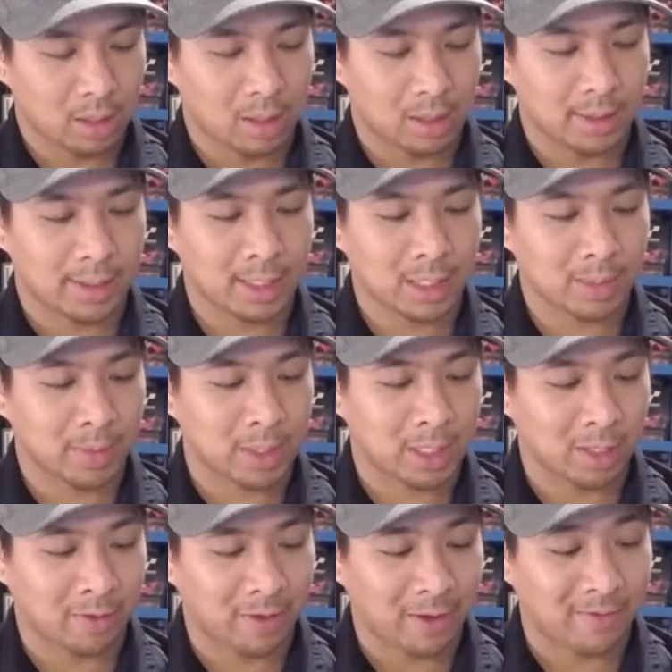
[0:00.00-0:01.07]
The system
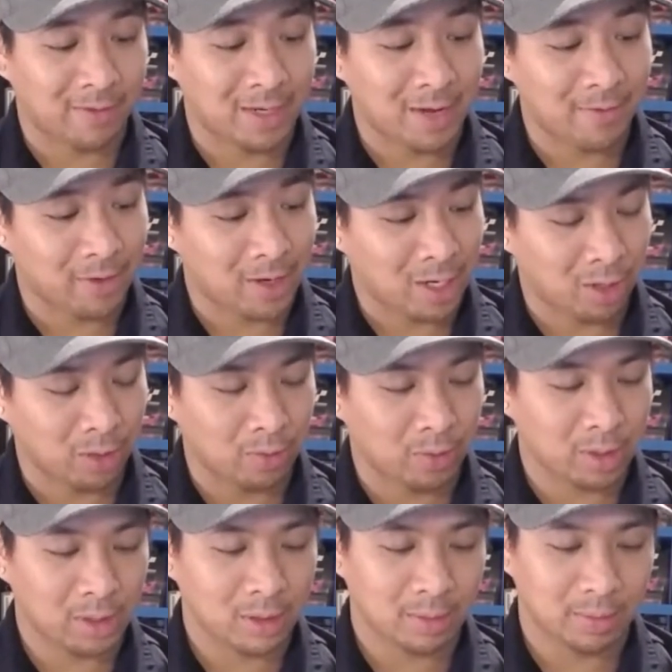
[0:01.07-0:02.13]
itself, I've never held
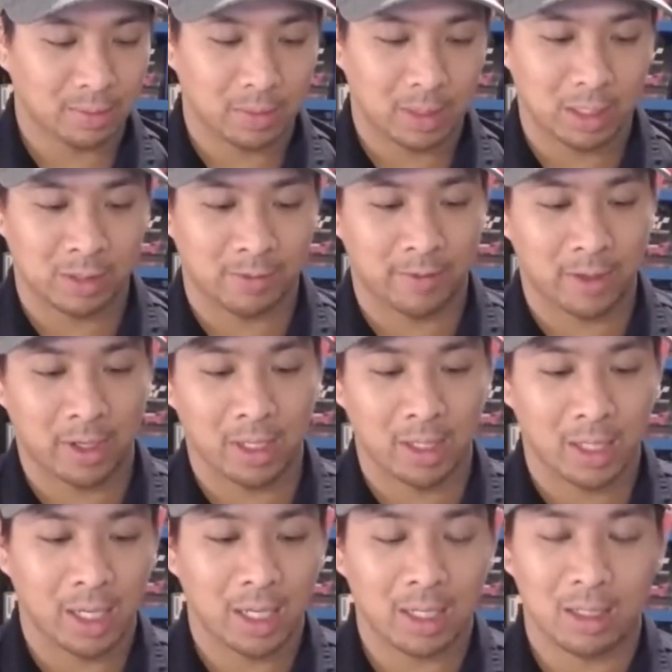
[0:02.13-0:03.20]
one. It's
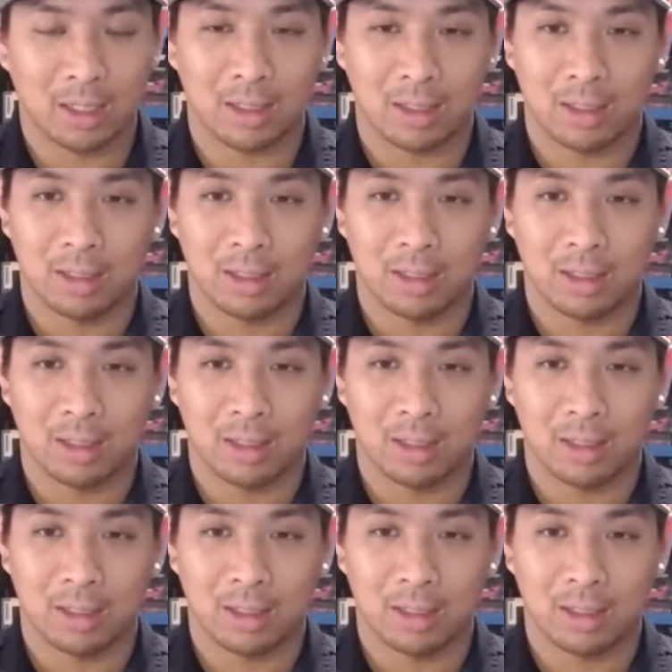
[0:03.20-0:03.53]
very light.